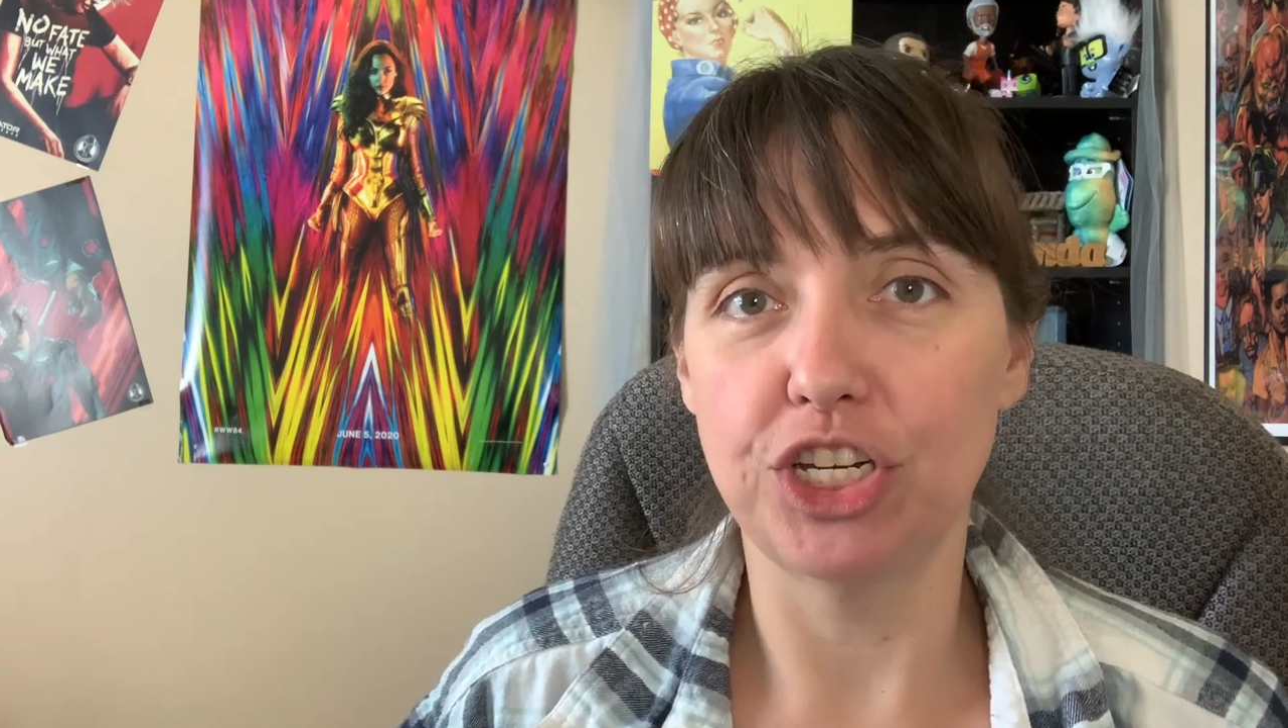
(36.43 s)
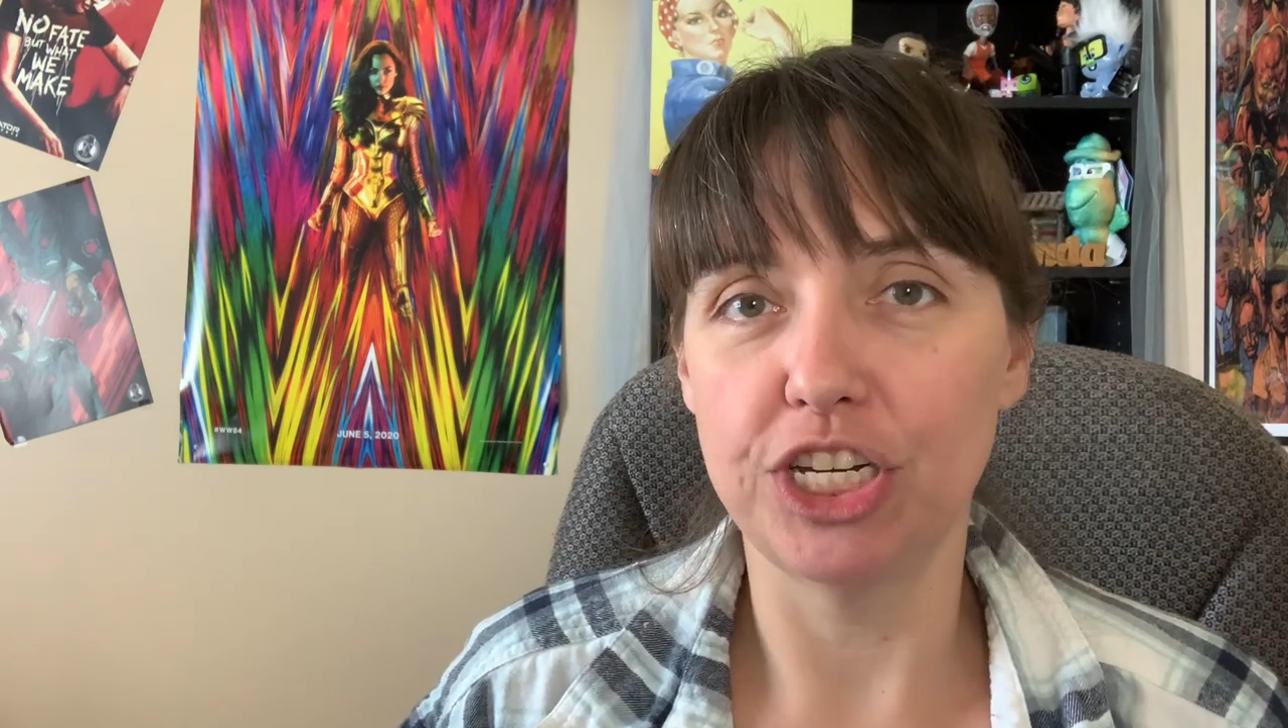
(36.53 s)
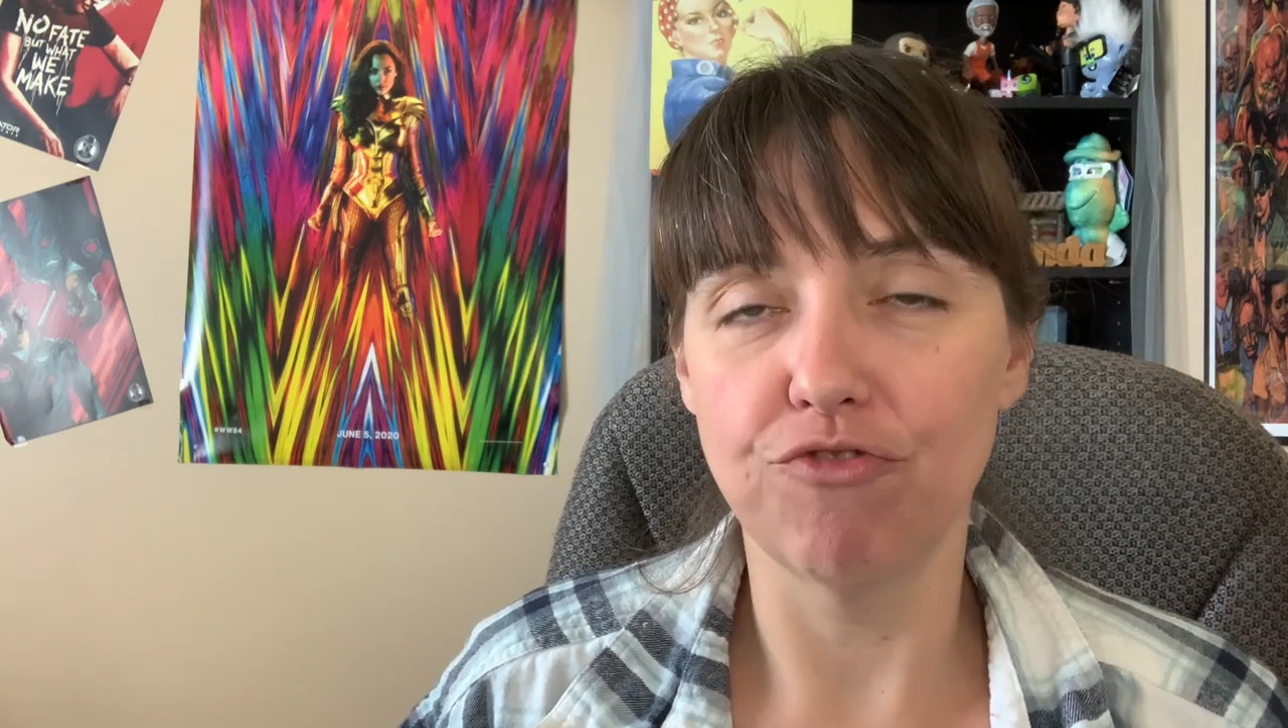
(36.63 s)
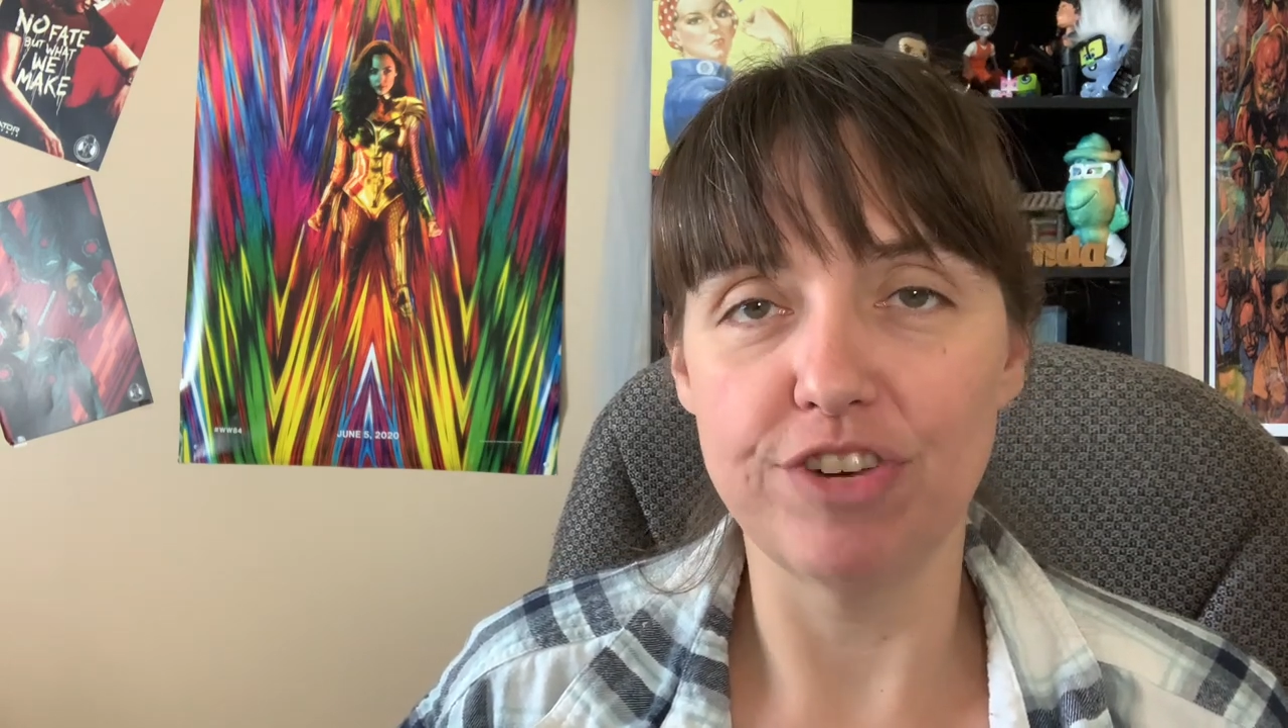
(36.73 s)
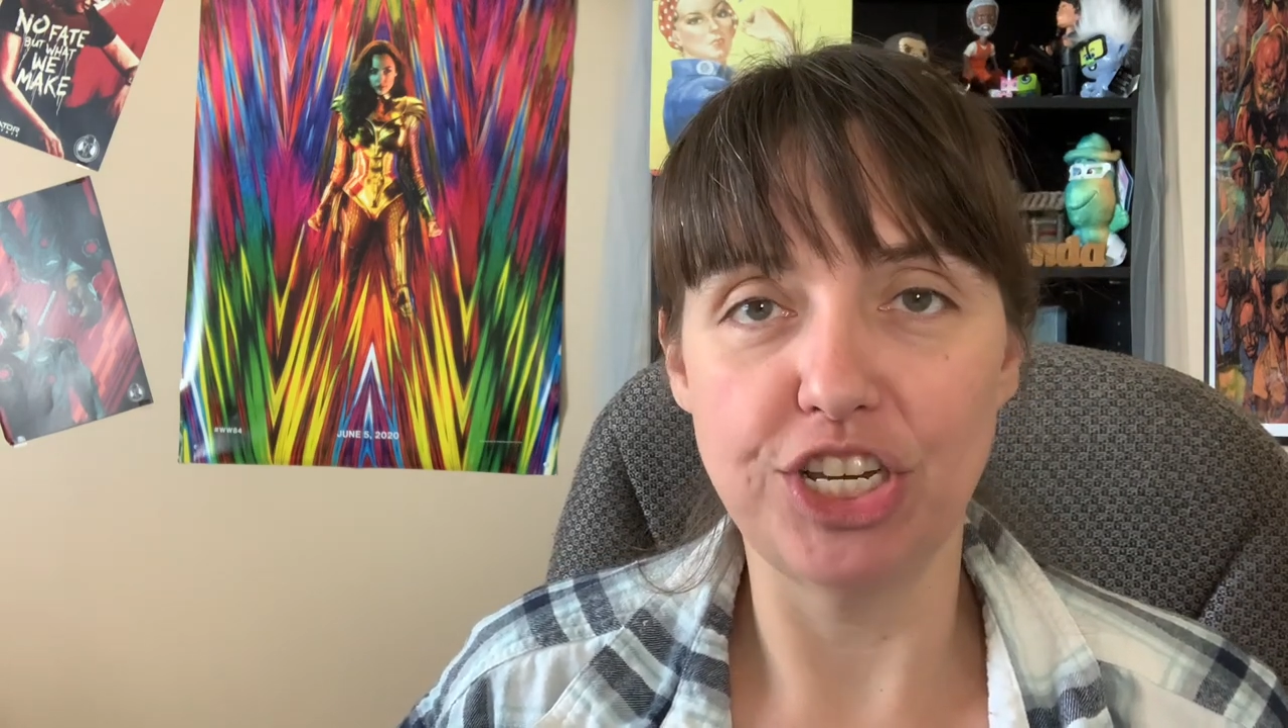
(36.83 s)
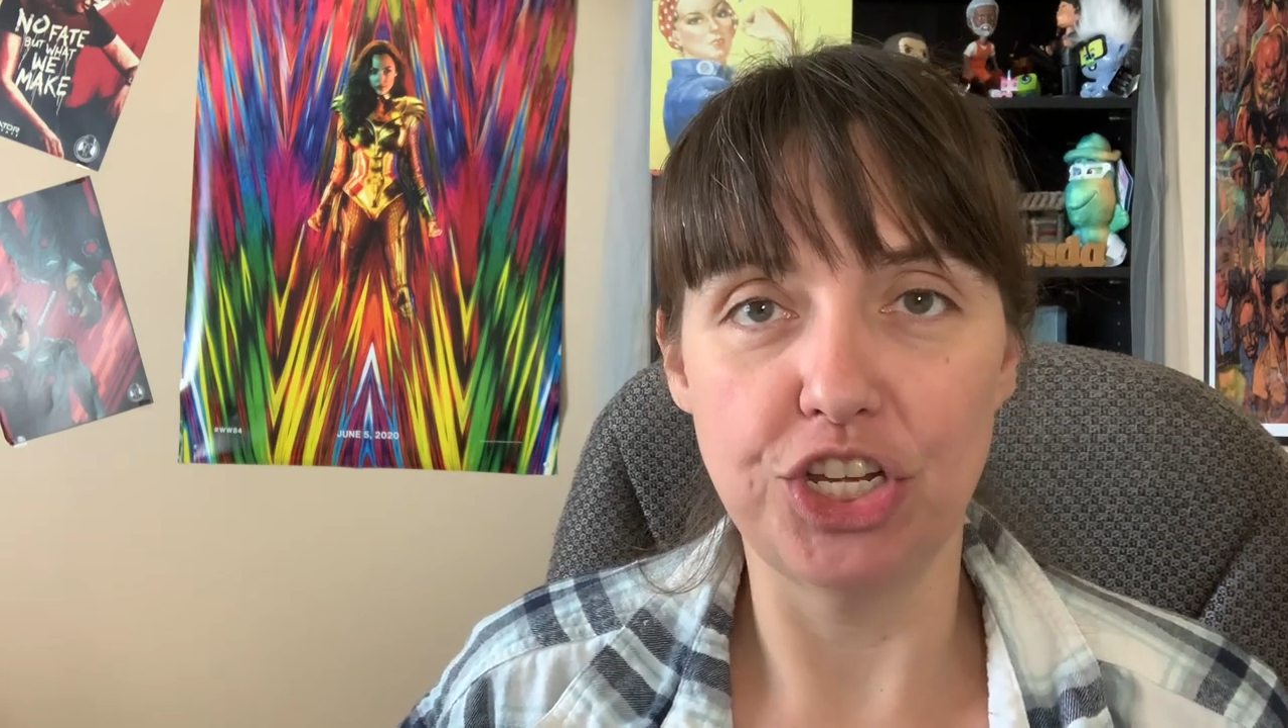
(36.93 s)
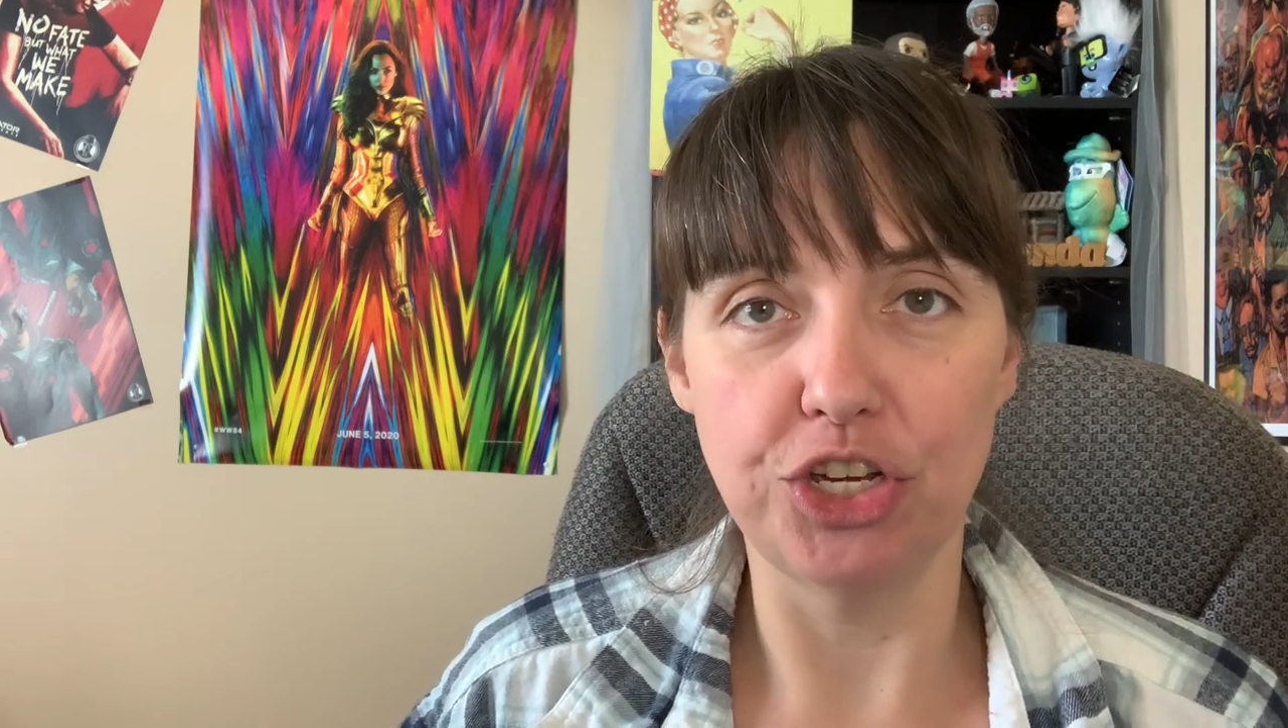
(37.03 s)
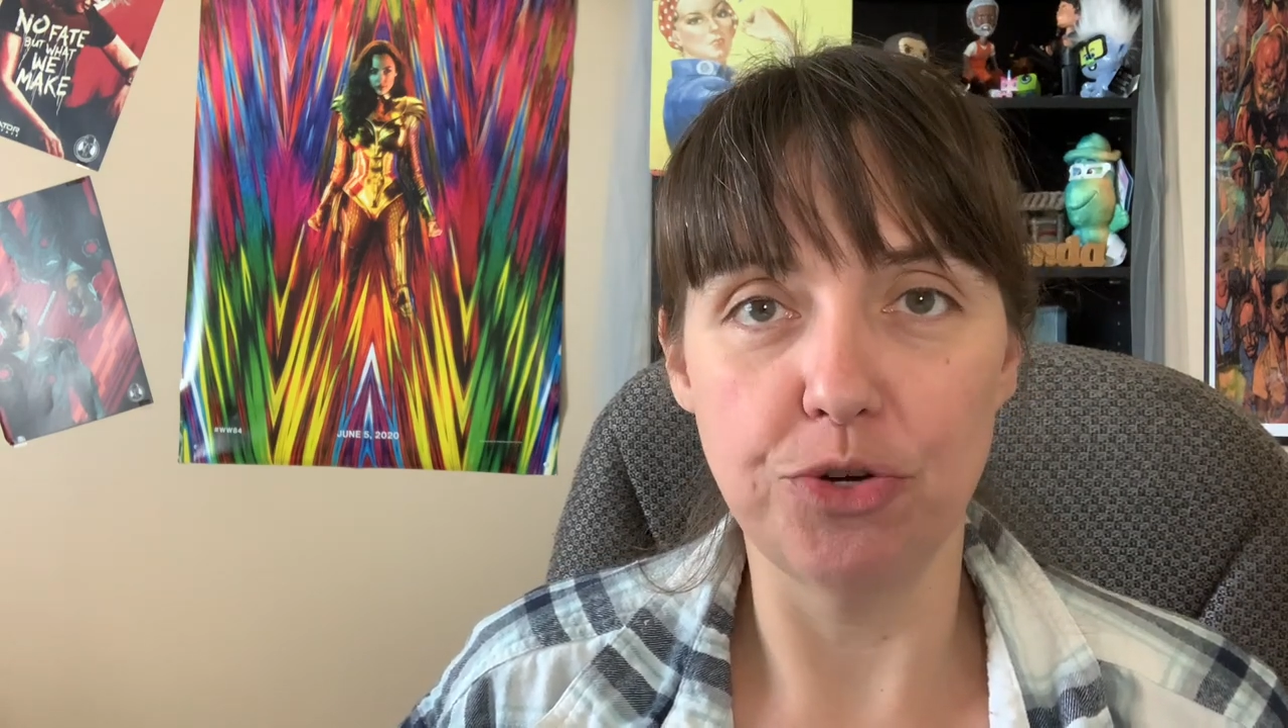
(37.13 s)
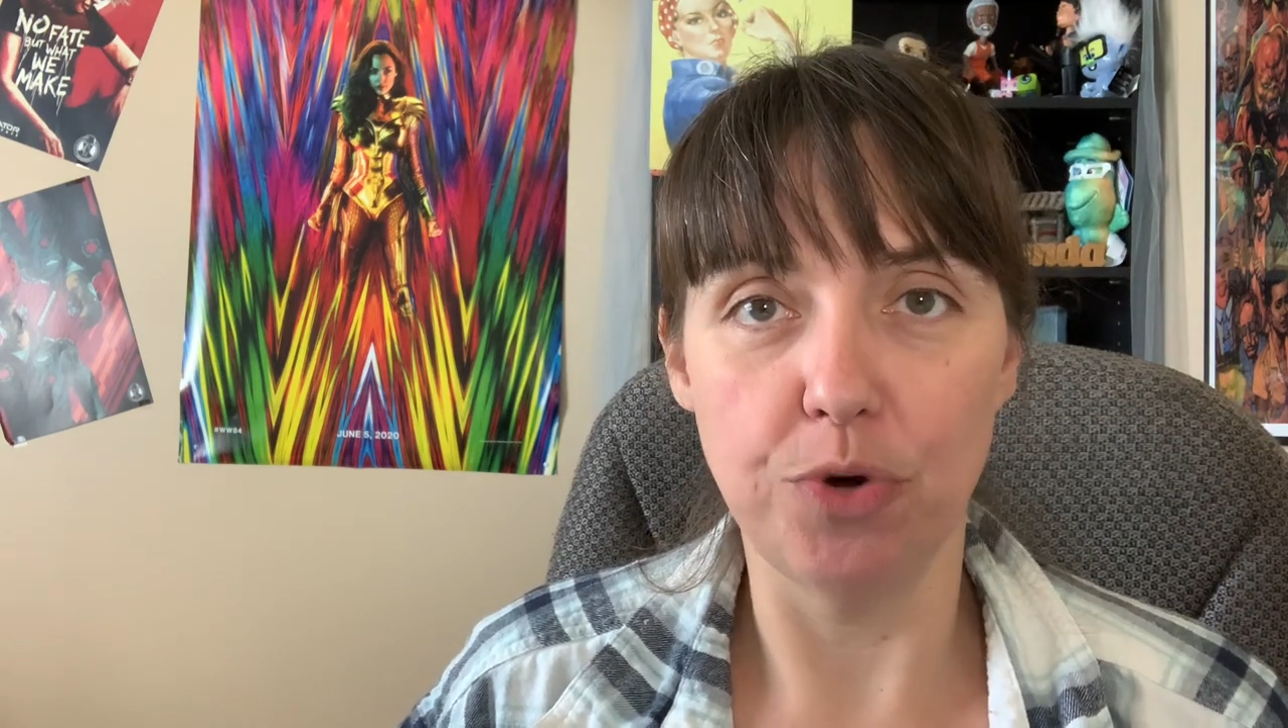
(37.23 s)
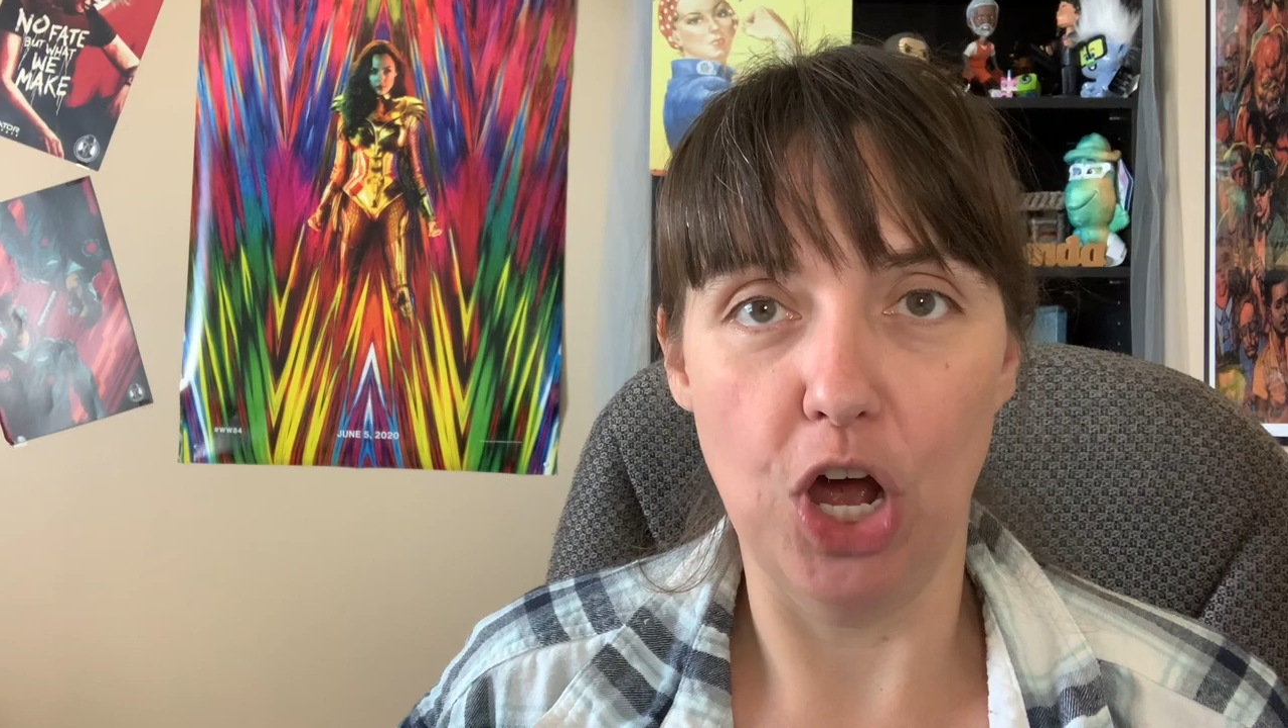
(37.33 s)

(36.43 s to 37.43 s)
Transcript: she's Ritu